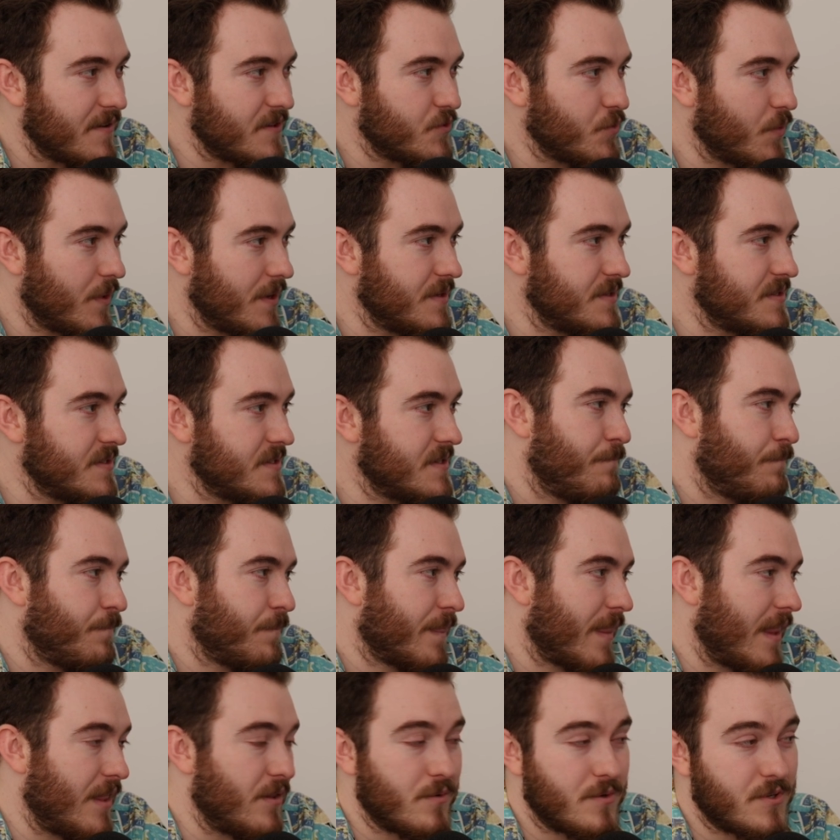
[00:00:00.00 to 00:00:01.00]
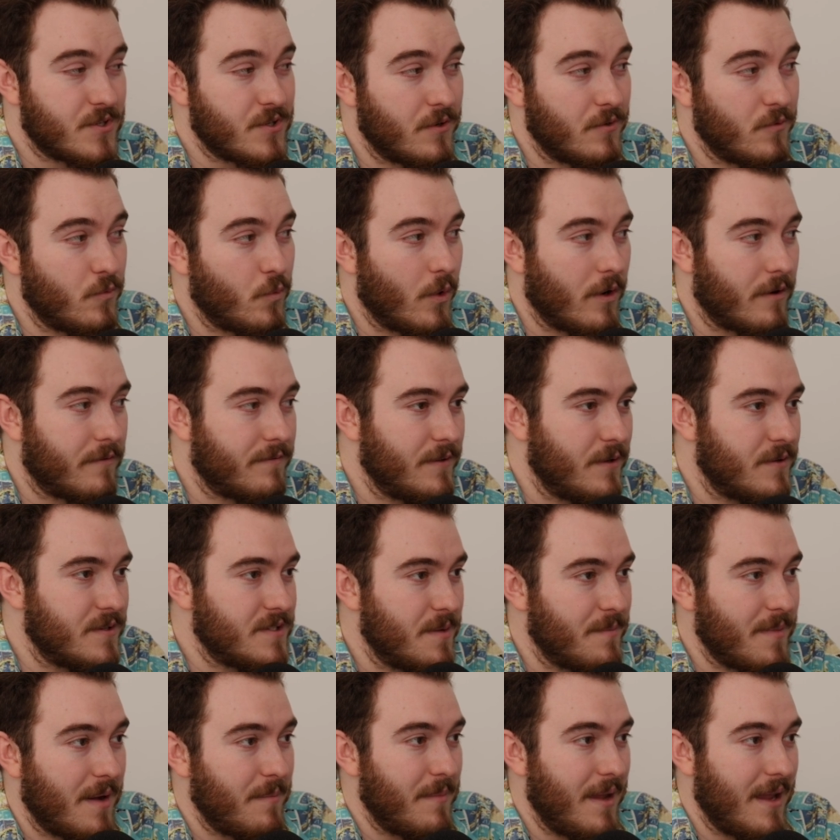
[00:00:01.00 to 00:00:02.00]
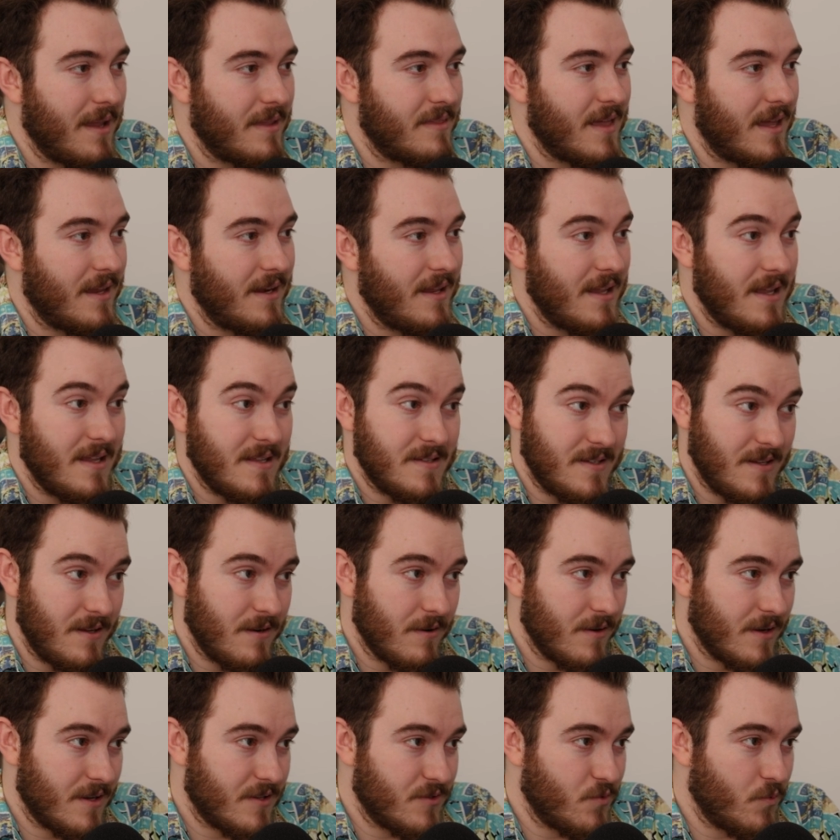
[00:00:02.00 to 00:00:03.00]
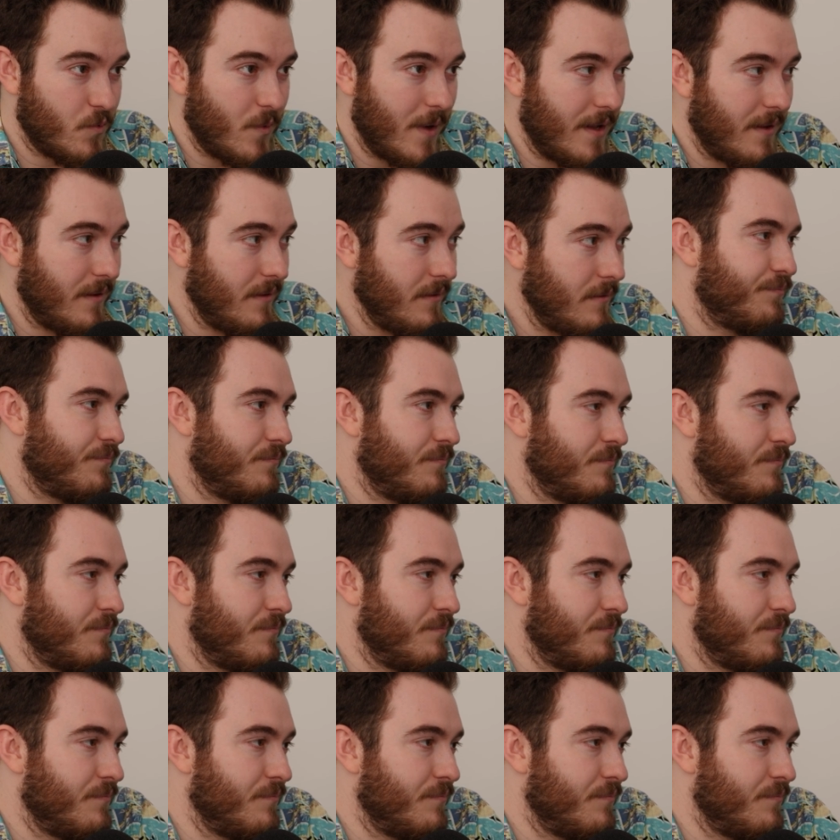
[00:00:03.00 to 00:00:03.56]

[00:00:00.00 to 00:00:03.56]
was. And there are certain workflows that might make that easier as well.